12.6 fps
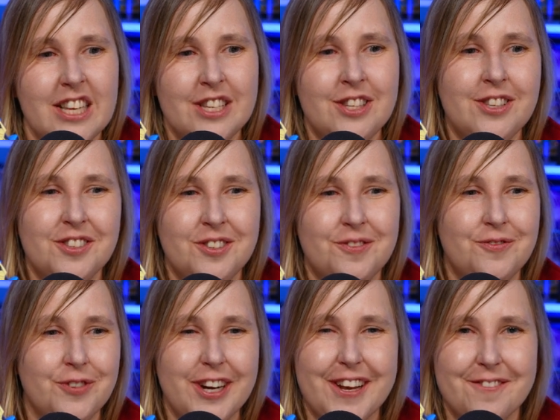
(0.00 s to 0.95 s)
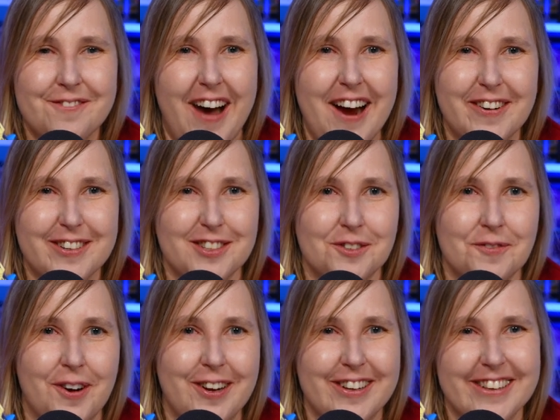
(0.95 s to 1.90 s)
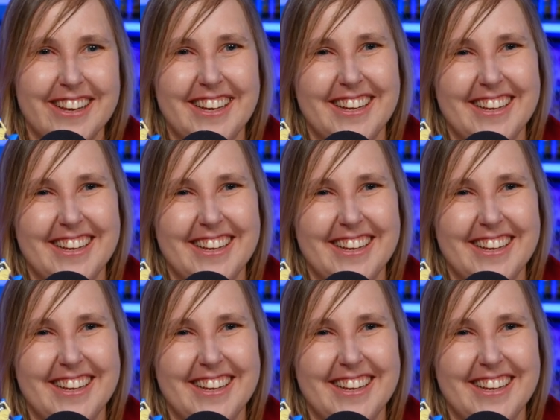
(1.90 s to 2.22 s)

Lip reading: It's this freaking virus's fault.